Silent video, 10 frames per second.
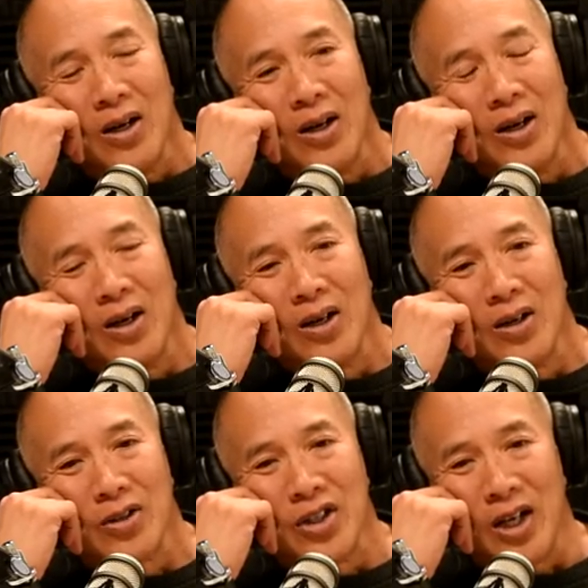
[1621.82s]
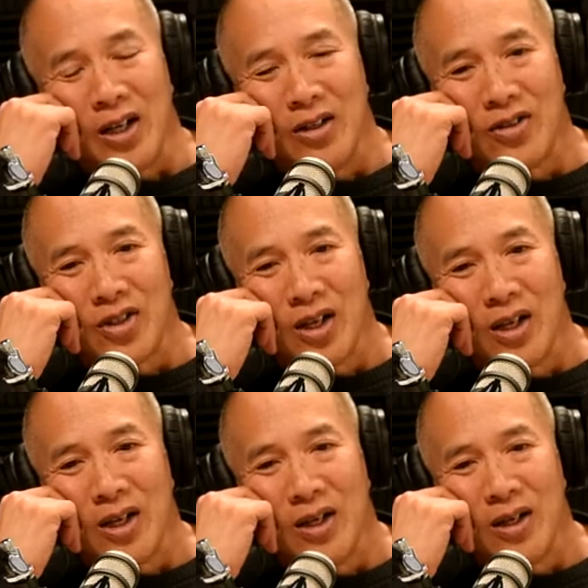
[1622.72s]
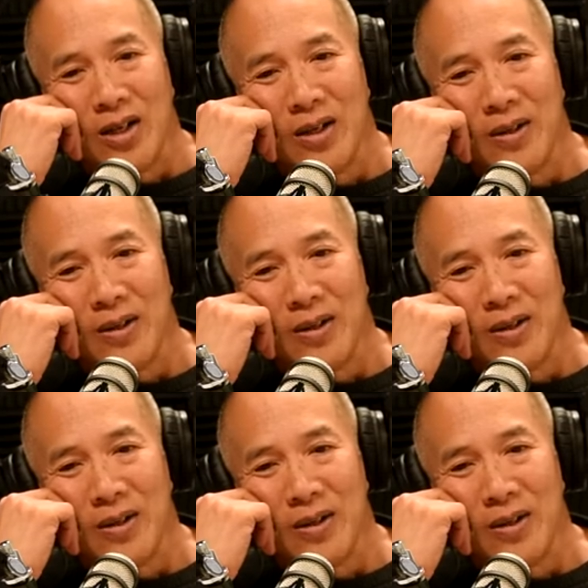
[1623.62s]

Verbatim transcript: Oh, look, Jack, it's. Uh,